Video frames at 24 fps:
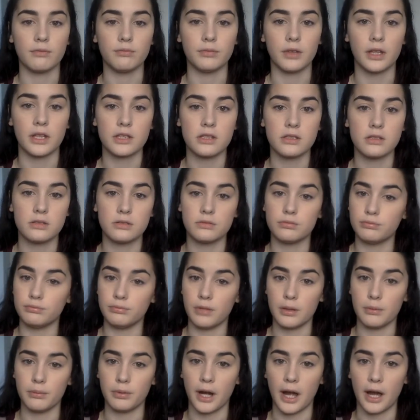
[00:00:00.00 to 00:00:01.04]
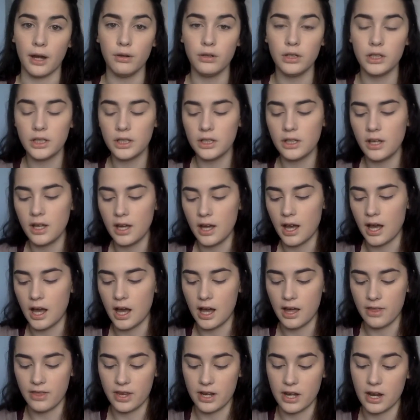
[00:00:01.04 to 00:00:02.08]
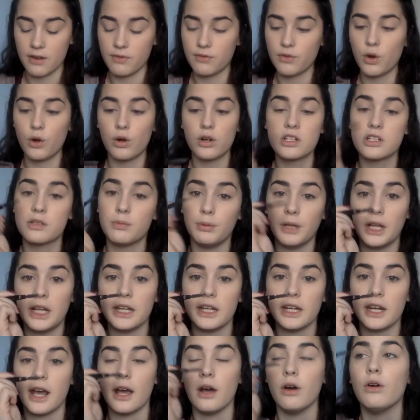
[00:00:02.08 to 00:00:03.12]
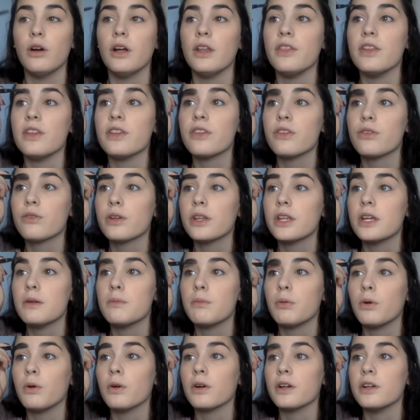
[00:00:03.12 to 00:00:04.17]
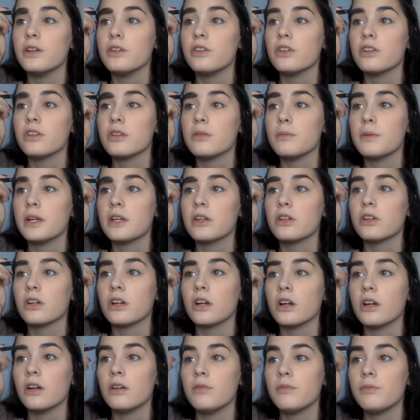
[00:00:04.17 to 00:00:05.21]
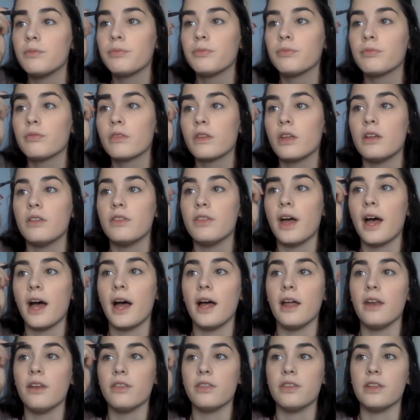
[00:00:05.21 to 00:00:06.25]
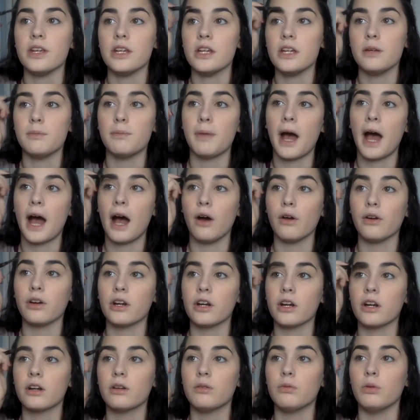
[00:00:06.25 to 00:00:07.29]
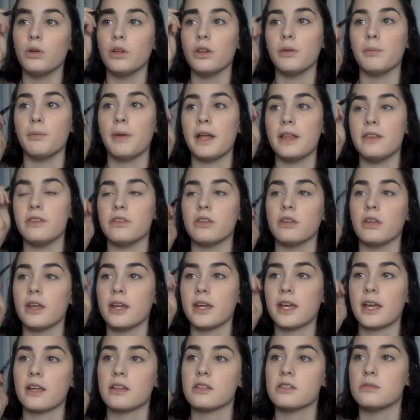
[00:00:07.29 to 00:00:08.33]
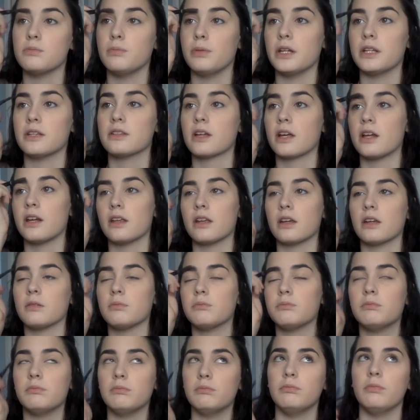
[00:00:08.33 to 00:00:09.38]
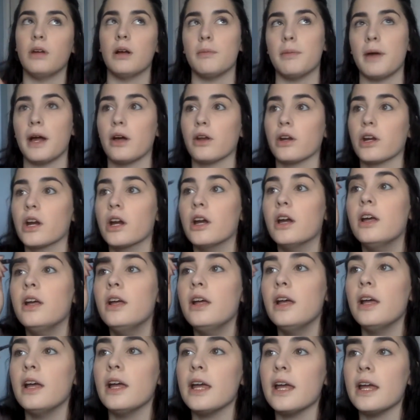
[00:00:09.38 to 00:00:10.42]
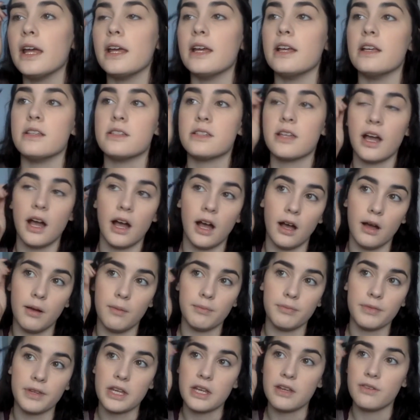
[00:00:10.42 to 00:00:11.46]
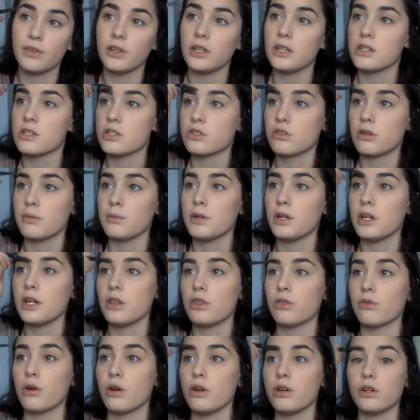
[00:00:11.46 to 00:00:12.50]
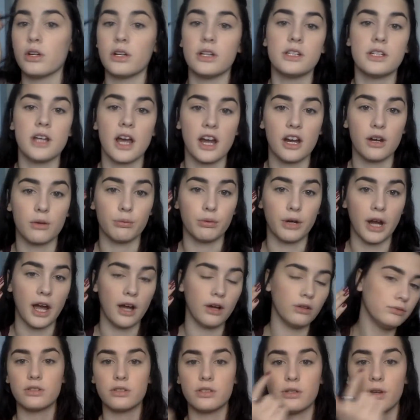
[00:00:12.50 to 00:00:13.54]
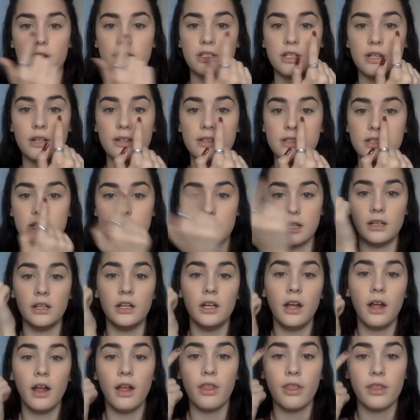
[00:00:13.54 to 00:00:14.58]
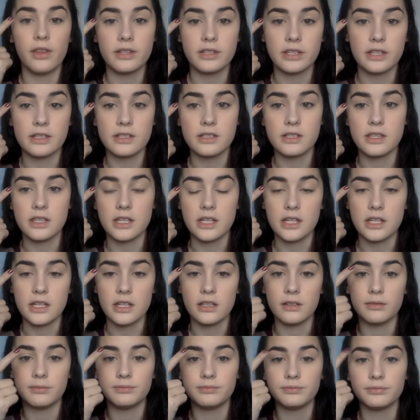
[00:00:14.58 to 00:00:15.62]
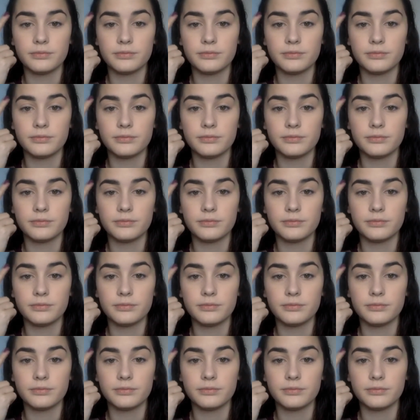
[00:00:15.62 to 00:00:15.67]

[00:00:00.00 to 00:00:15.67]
That's my brow. Then I of course blend it out. This is really important just to make sure that the powder, well the pencil I guess, but it's kind of like a powder, is evenly distributed throughout your entire brow. So as you can see, this is the